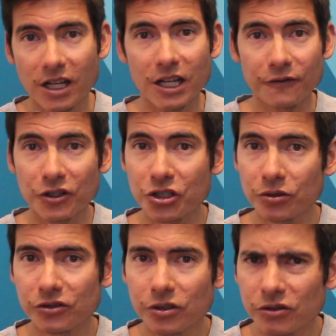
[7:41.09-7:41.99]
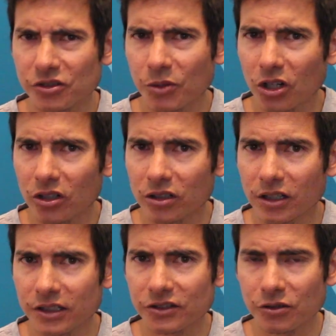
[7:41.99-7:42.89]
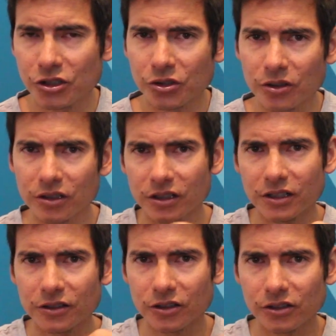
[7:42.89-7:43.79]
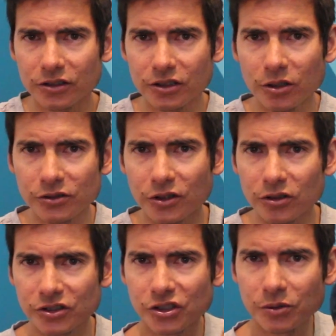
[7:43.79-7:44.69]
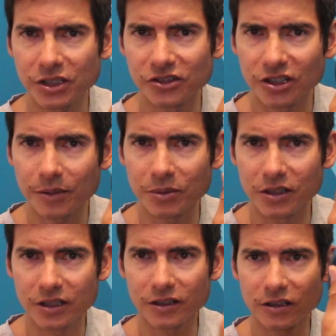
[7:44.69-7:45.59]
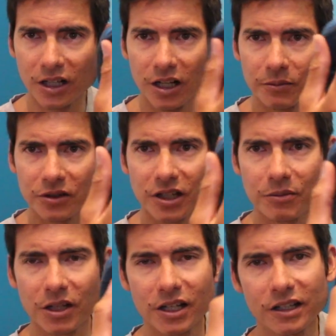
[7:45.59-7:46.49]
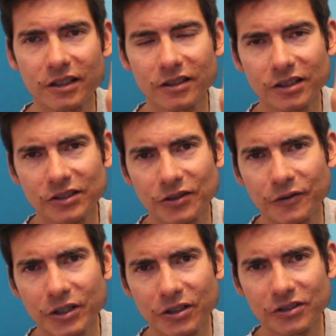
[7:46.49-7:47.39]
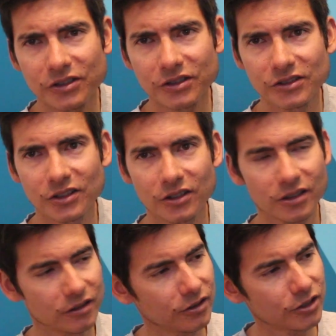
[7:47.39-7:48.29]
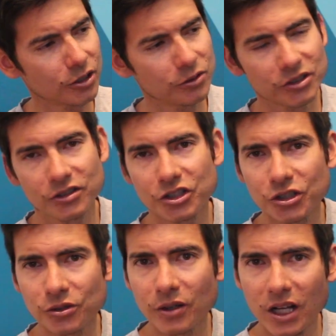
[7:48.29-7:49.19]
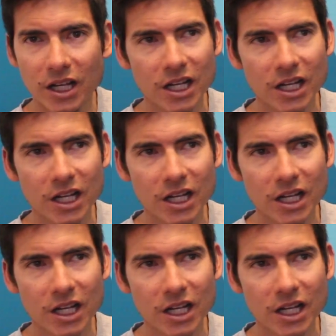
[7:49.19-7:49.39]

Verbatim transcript: And if the shoe's too small and it's too short and your, your toes are all squeezed up in here, pretend my hand is your fingers and is the your toes in the shoe,